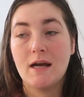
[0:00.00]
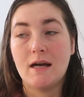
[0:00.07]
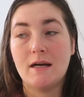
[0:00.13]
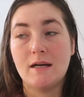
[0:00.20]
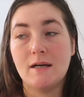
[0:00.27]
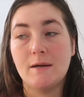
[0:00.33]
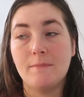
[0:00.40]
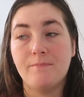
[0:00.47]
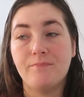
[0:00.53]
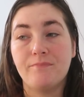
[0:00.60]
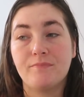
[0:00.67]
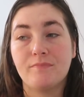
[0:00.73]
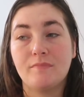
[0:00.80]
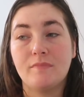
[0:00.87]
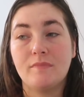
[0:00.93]
um
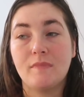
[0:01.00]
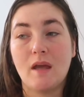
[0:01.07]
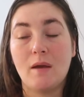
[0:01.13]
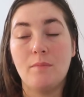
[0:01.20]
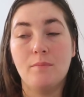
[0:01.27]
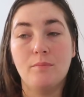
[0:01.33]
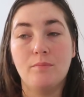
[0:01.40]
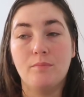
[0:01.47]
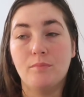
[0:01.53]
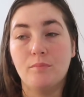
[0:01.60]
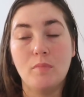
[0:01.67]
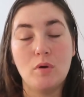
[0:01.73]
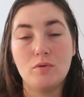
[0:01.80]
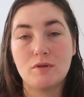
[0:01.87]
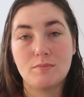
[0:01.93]
and
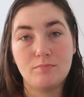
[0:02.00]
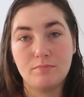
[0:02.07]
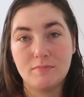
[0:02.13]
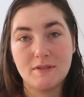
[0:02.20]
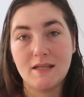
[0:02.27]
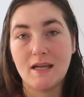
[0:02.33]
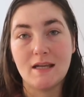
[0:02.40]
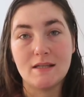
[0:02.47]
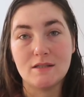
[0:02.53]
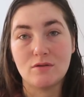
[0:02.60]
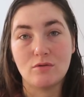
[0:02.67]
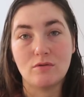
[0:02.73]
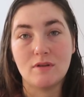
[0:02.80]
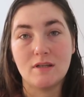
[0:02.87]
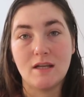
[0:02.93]
most days
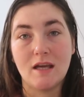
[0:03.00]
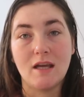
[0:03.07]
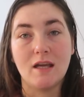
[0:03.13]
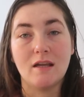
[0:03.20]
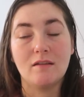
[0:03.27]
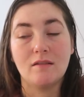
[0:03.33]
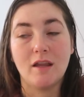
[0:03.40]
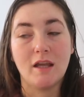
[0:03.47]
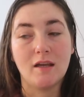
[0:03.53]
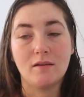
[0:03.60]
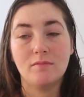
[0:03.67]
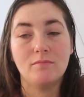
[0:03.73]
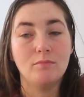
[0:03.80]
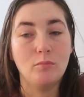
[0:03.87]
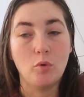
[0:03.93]
during the day like
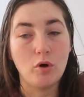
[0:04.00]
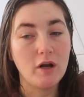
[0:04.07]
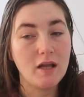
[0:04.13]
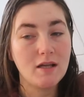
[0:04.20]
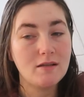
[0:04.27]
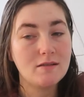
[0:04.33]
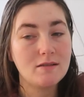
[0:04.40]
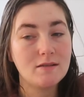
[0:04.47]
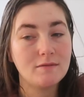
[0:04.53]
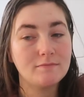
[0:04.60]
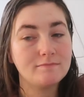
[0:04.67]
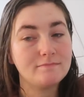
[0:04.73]
mornings